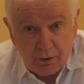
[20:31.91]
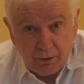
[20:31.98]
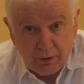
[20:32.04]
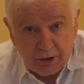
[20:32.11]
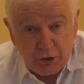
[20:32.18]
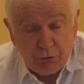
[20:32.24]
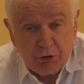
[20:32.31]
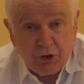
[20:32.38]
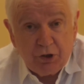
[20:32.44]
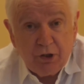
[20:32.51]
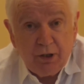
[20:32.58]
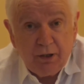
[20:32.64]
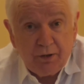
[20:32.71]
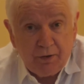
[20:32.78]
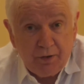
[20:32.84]

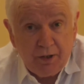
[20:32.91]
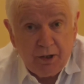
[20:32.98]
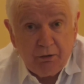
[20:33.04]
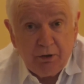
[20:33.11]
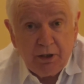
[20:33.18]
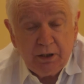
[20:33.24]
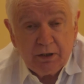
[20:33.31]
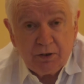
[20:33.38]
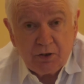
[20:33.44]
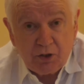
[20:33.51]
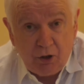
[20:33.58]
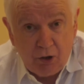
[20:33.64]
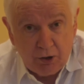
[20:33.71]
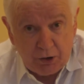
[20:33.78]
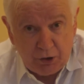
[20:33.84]
literature, theory, and
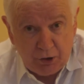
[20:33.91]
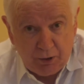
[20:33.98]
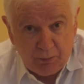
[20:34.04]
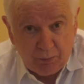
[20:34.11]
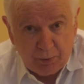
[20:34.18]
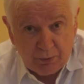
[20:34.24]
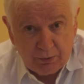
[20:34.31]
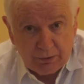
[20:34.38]
scholarship.